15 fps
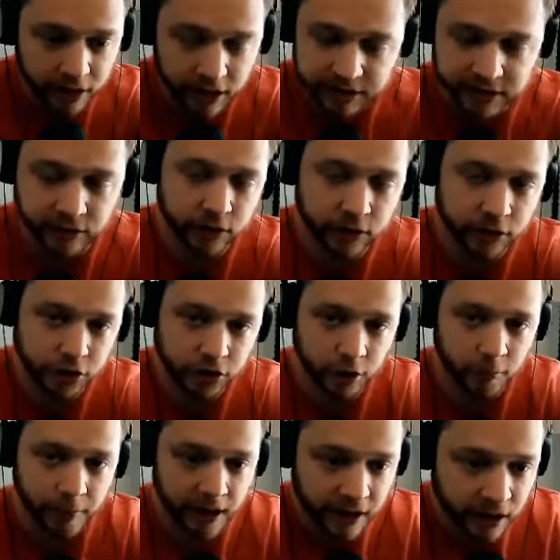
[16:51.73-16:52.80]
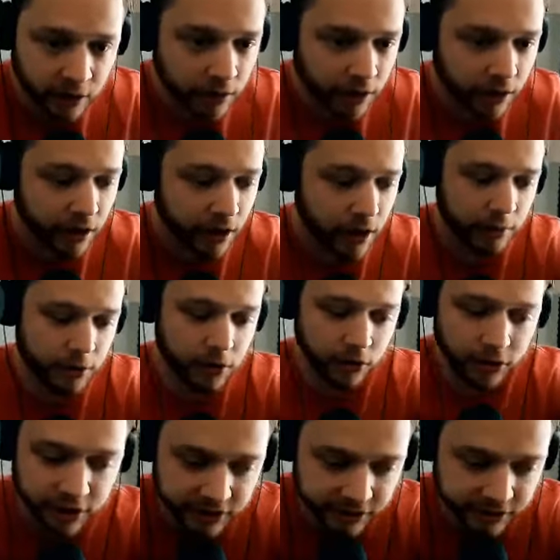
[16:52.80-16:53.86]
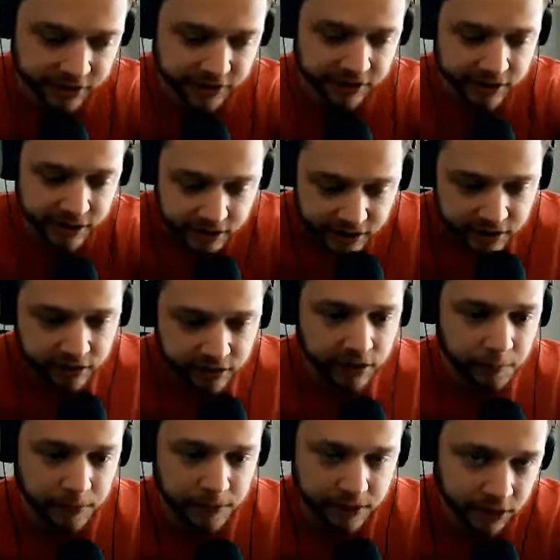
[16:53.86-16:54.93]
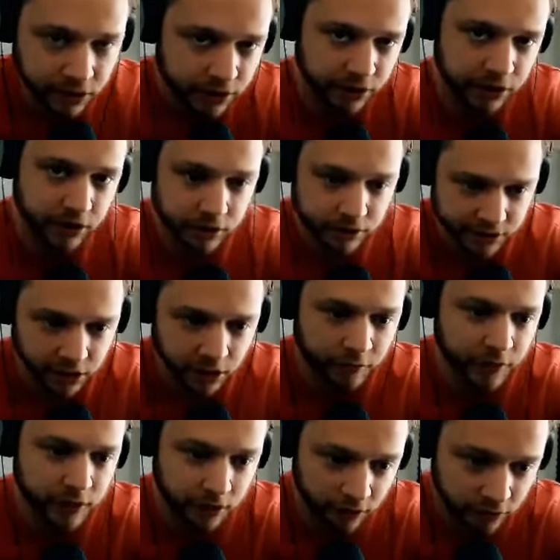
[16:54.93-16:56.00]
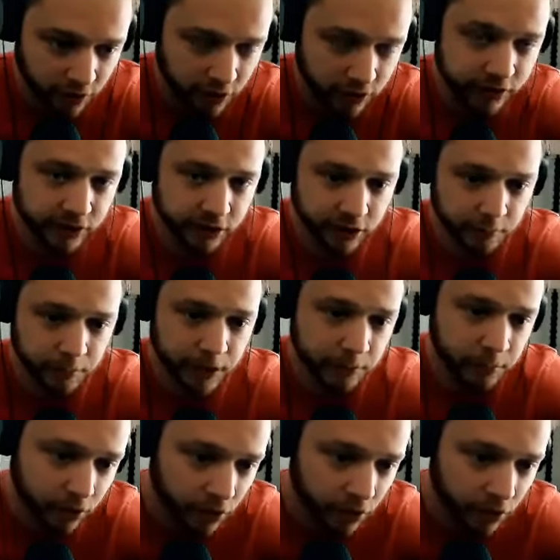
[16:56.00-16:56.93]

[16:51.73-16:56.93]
It's never going to show up anywhere, but you're consistently positioning yourself as a thought leader and people